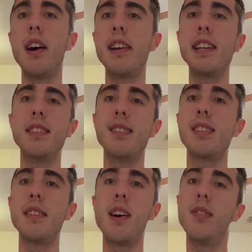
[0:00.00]
He just
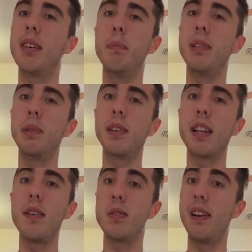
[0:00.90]
did not look complete
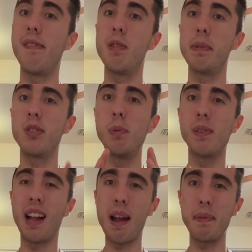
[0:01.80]
without his rifle, but super
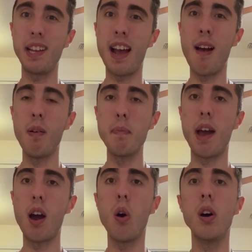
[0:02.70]
happy to have him
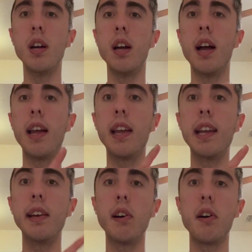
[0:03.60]
now.
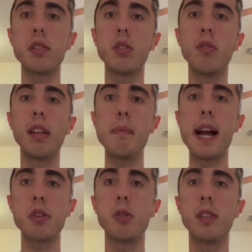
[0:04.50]
And also the
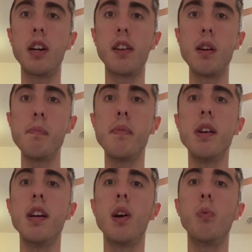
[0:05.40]
Master Gundam
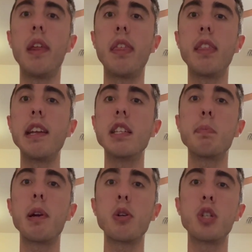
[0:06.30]
with the
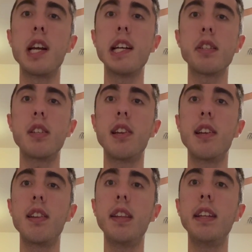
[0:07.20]
spare chest
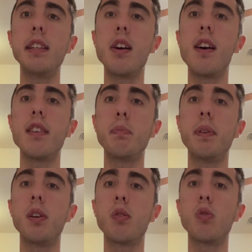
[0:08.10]
and the
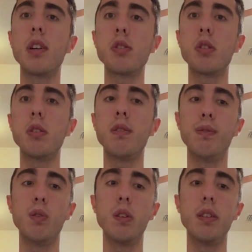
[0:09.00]
spare thruster
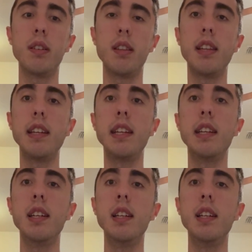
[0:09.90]
for the